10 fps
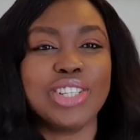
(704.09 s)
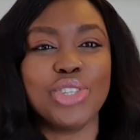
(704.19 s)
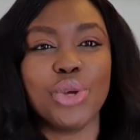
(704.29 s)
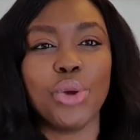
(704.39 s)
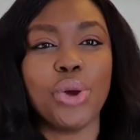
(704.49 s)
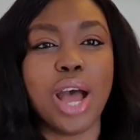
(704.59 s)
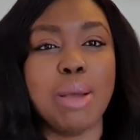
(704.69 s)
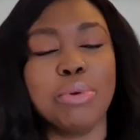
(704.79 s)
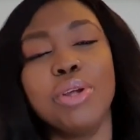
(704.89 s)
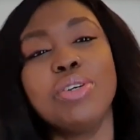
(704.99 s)
So
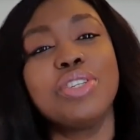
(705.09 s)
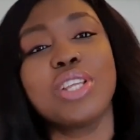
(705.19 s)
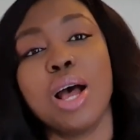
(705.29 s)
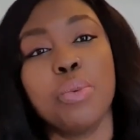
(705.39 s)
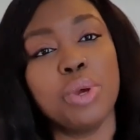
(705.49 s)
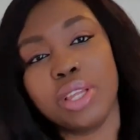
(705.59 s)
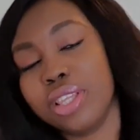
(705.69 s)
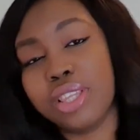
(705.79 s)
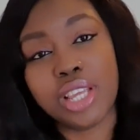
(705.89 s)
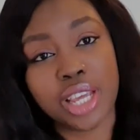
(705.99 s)
I'm going to start
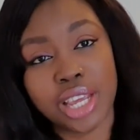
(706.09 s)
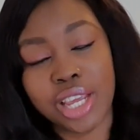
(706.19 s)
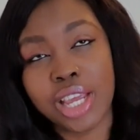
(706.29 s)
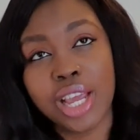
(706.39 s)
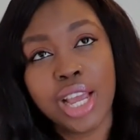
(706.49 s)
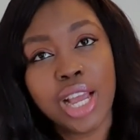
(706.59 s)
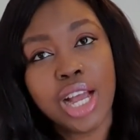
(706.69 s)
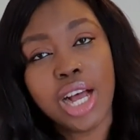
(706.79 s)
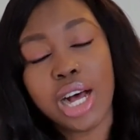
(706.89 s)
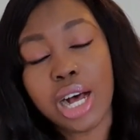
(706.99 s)
with the
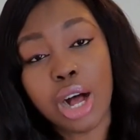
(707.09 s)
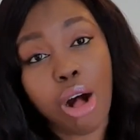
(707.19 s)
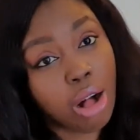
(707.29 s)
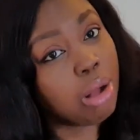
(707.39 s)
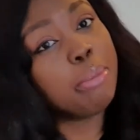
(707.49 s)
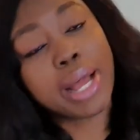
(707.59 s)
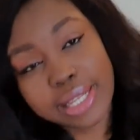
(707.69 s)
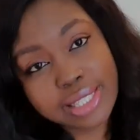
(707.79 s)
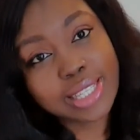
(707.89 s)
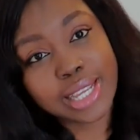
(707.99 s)

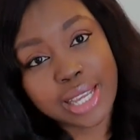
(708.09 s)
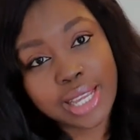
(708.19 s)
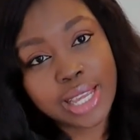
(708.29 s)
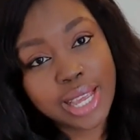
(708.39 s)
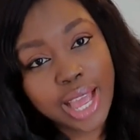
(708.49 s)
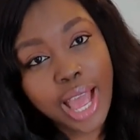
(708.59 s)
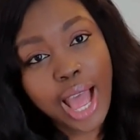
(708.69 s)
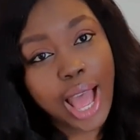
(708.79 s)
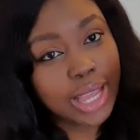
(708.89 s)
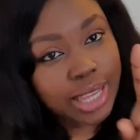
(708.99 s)
almighty
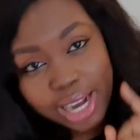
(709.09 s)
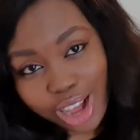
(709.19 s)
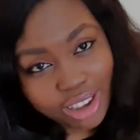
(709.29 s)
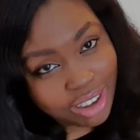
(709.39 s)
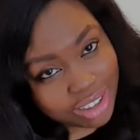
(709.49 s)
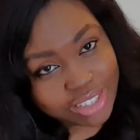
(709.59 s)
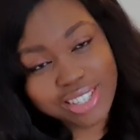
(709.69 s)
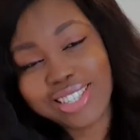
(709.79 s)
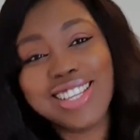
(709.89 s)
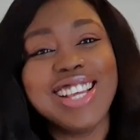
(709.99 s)
hanging out
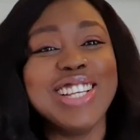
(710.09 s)
costs.